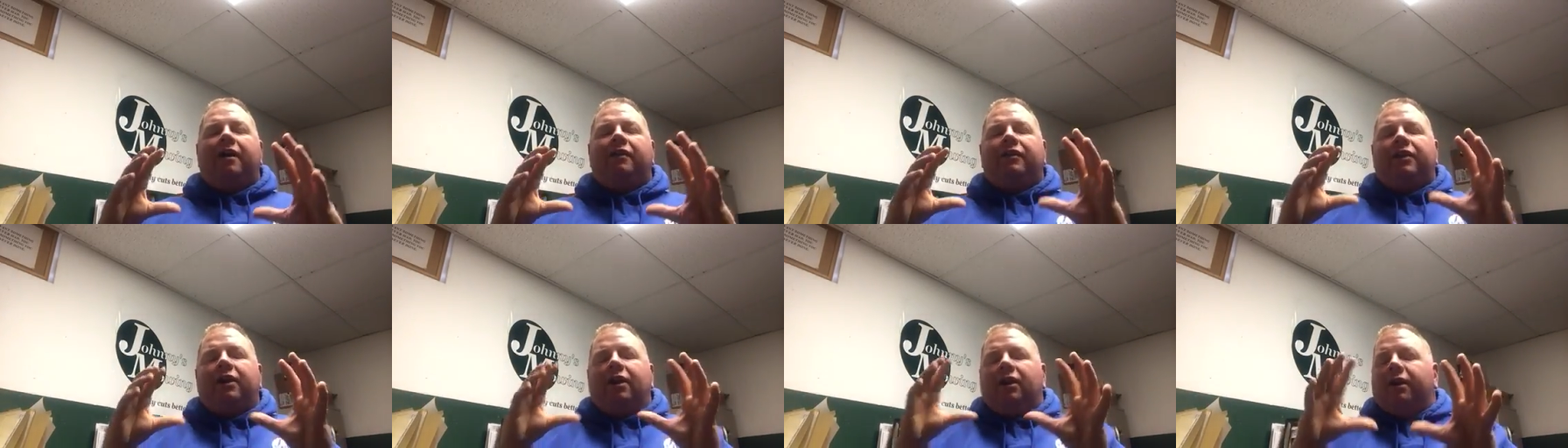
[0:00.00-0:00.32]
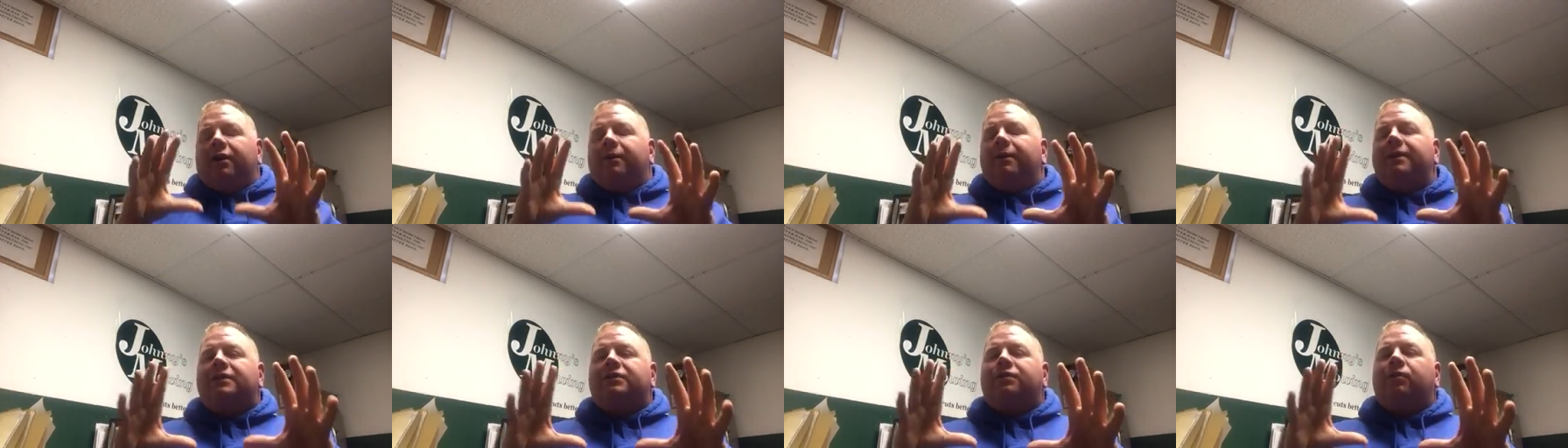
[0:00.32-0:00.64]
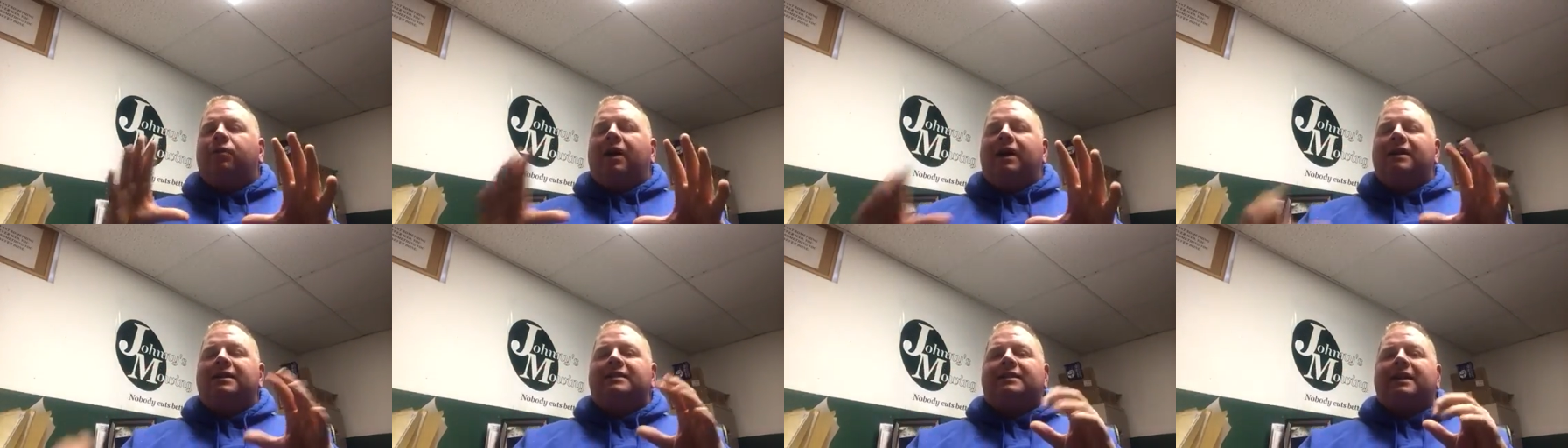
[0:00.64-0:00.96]
the only reason
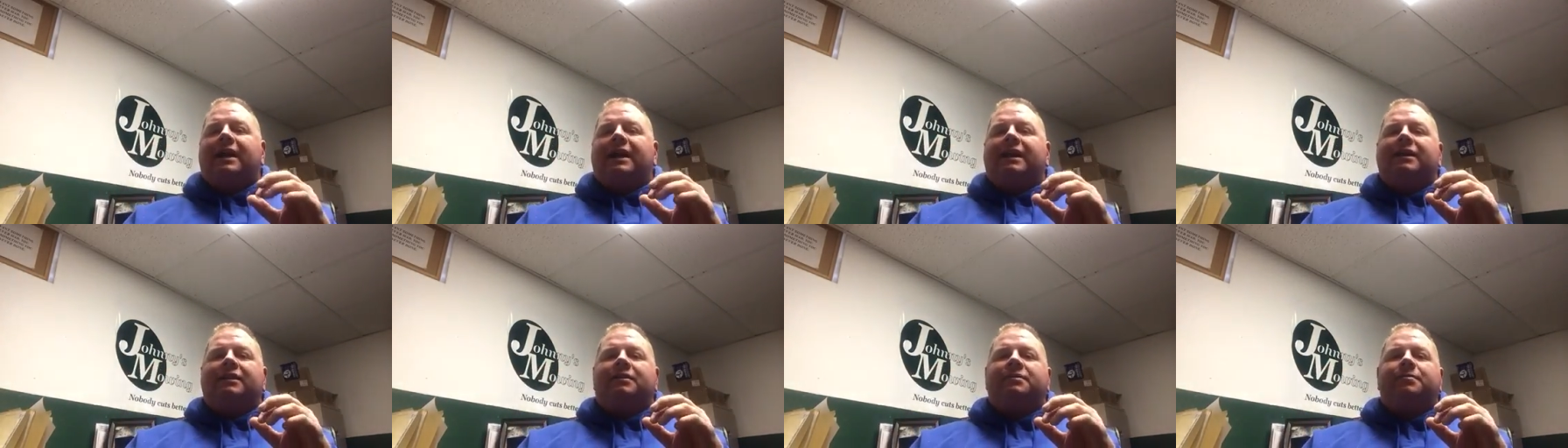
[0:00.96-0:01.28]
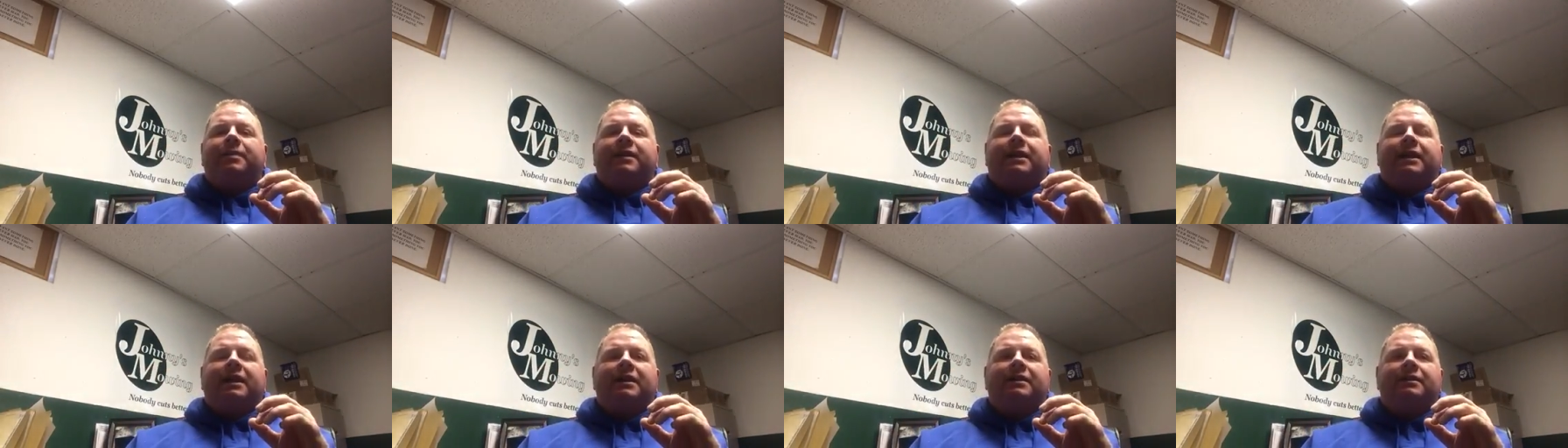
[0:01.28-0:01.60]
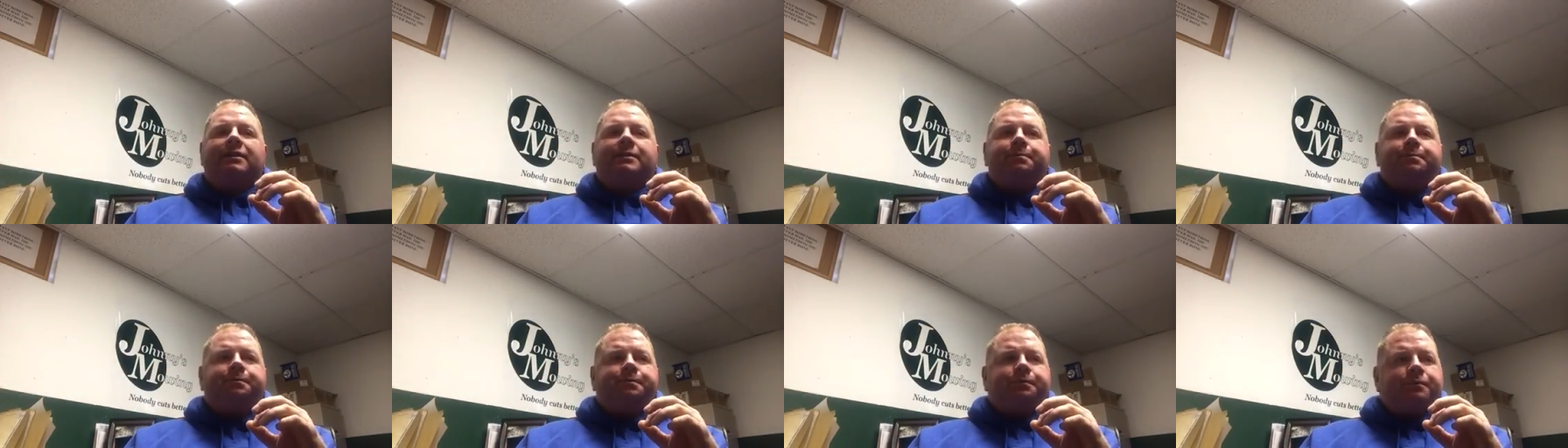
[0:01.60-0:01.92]
why i say this
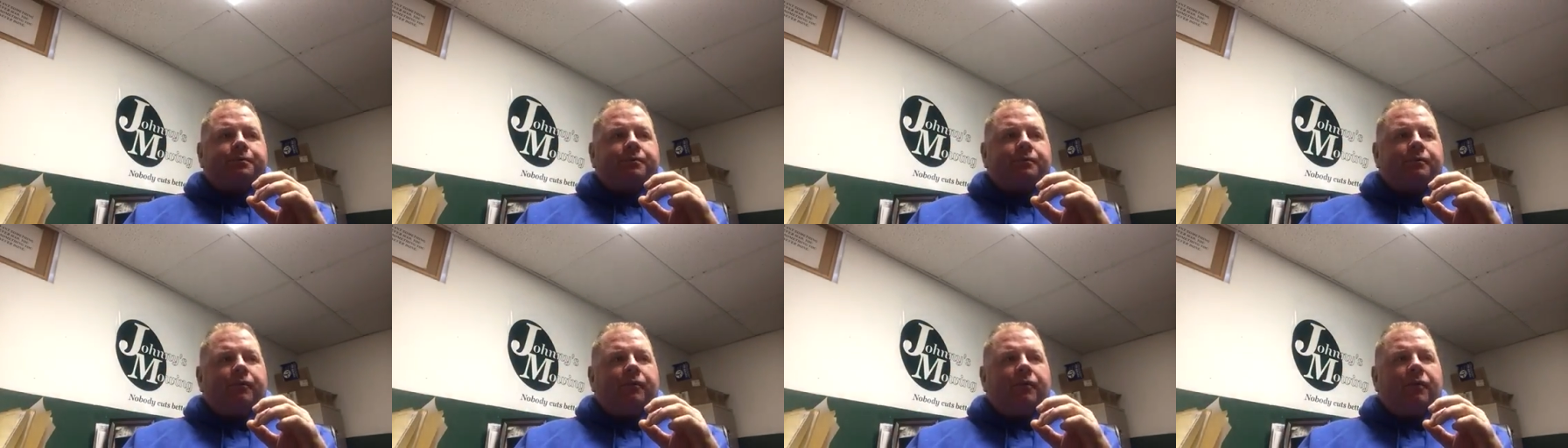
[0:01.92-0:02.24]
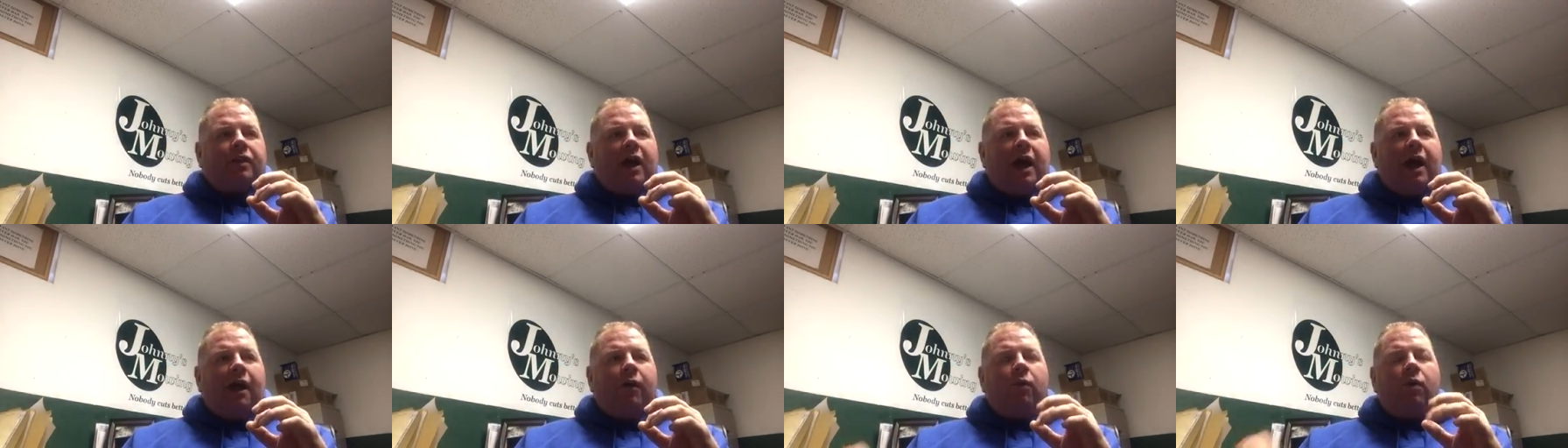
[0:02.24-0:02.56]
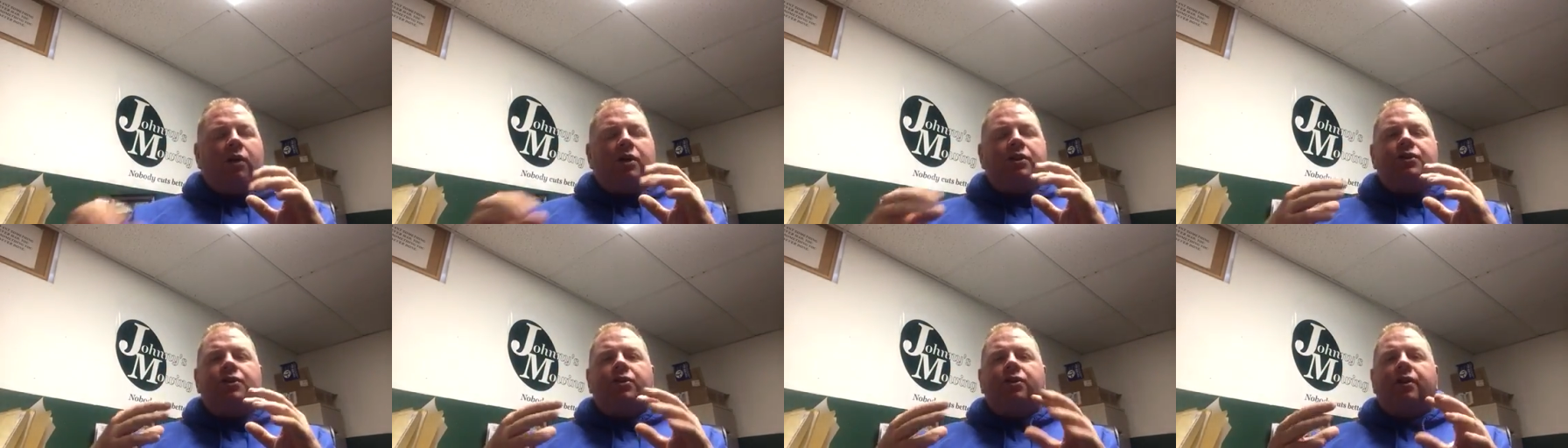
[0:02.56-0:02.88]
because i
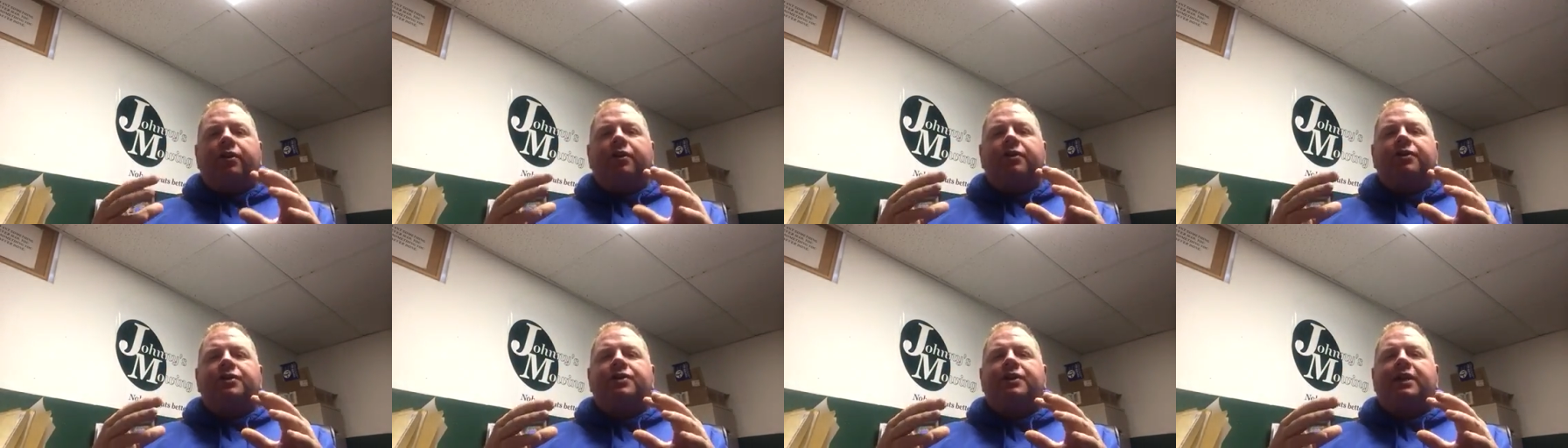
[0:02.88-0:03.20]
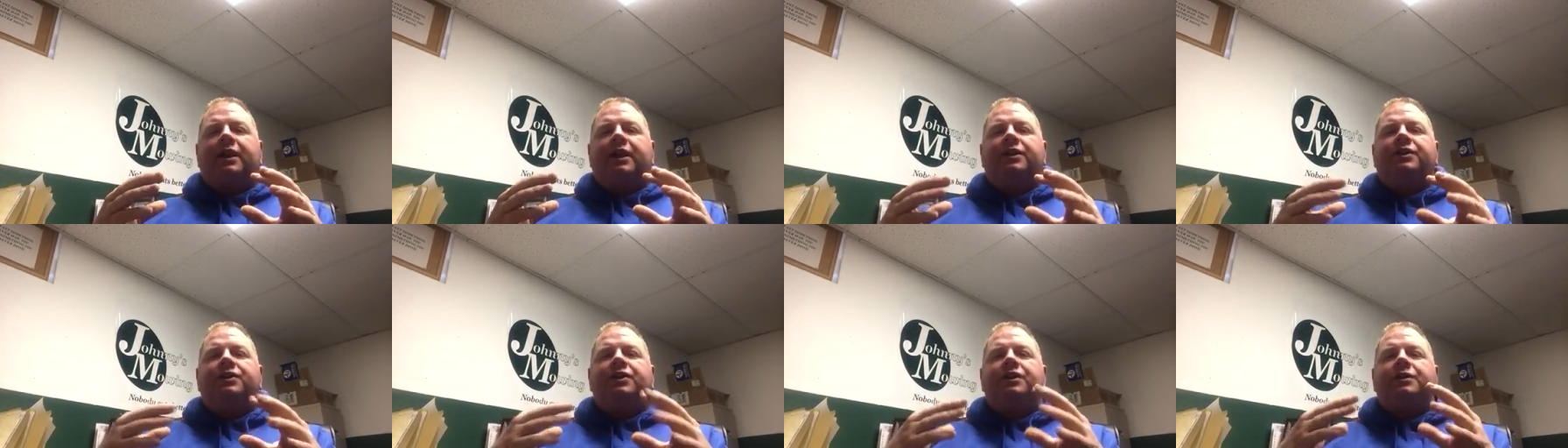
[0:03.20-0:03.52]
want you to understand